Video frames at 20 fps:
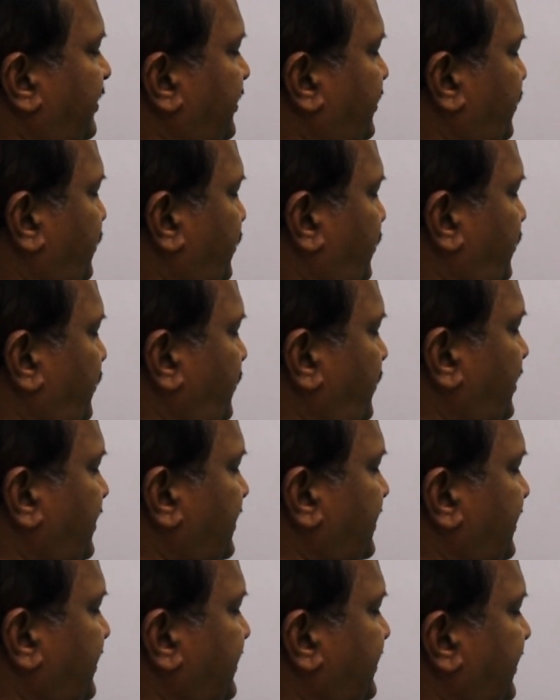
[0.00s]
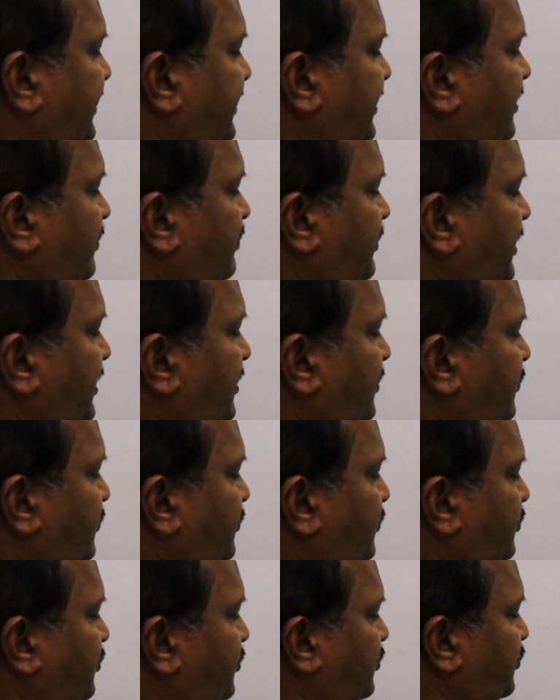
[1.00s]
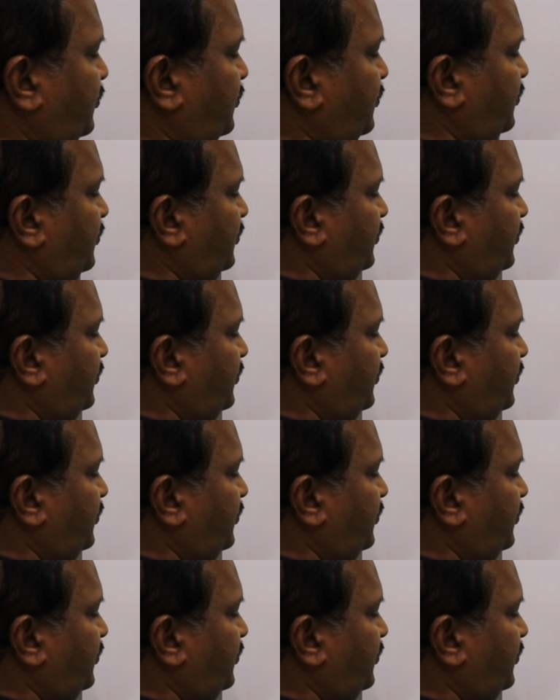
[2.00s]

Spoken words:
So this is nothing but root 2.